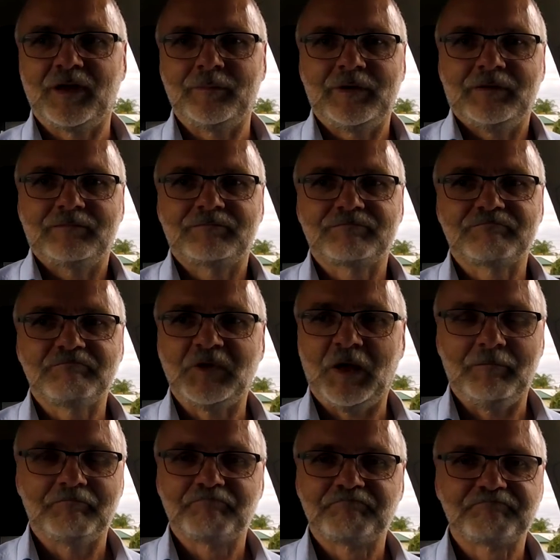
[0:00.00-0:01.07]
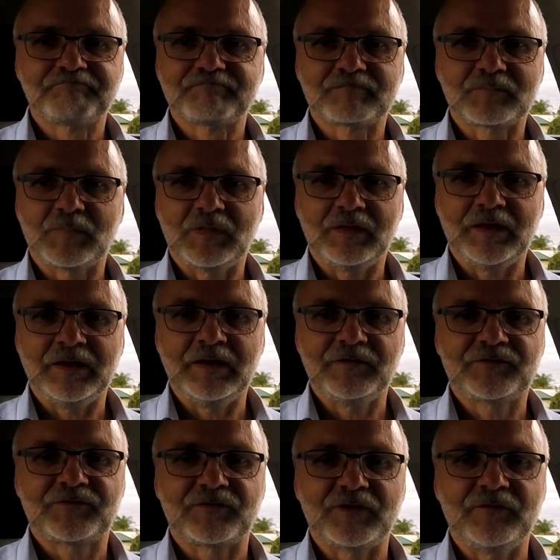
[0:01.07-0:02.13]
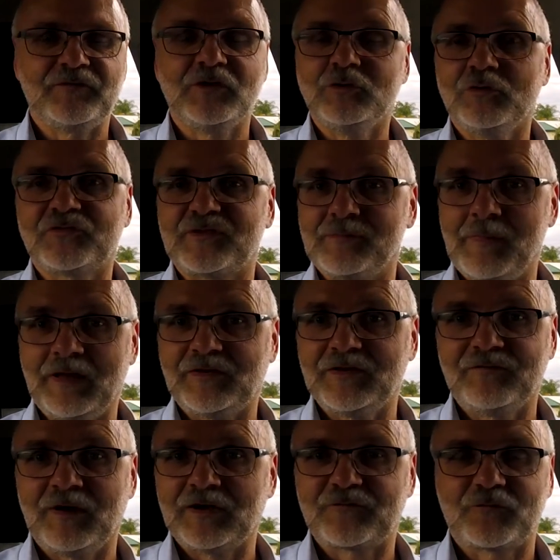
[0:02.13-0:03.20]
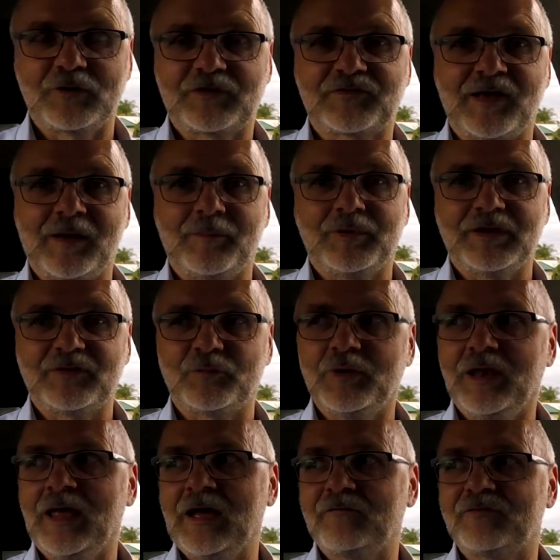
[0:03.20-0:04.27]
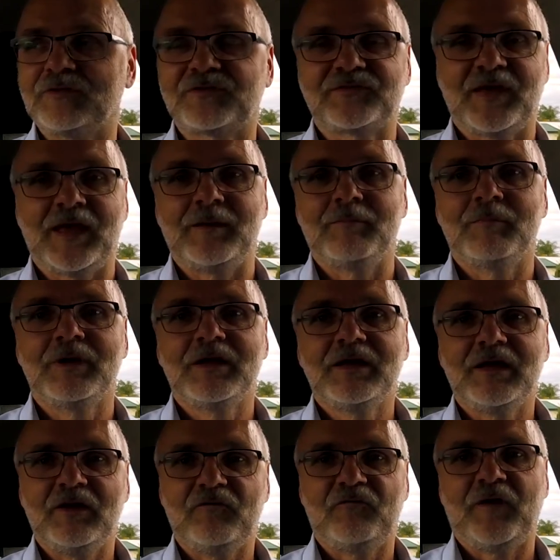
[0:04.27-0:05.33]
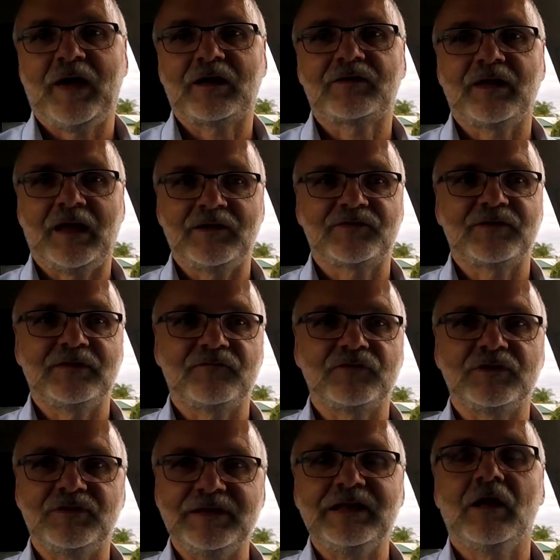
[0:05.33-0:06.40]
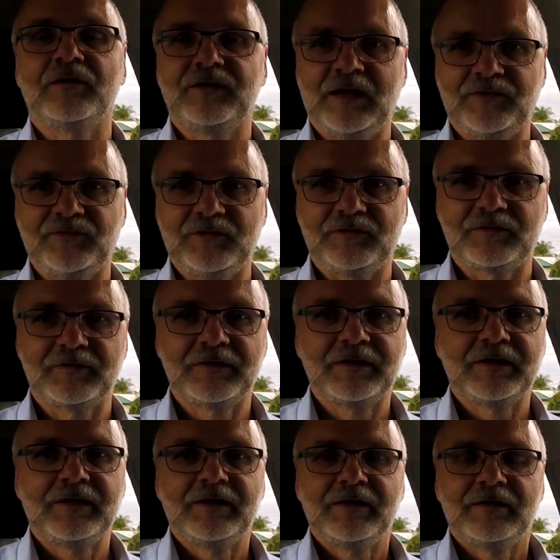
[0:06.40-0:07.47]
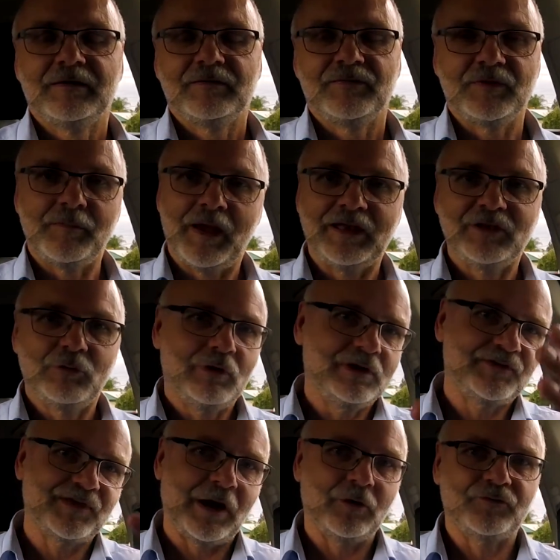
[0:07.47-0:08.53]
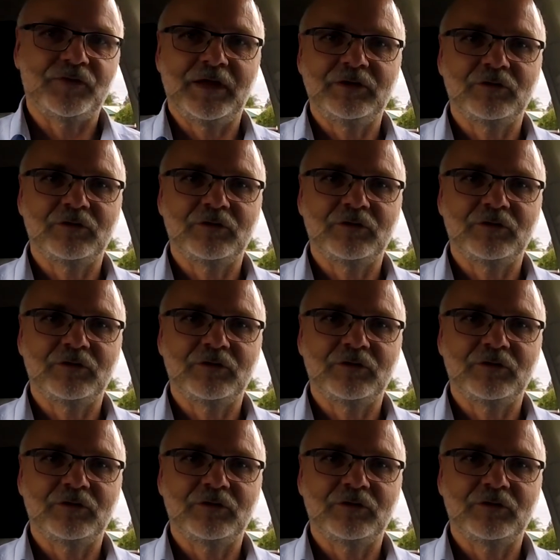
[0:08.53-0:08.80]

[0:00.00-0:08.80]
I mean, yeah, it is. If you use the mud device, for example, it will have the same effect as if the dealer does it. The manual is out there.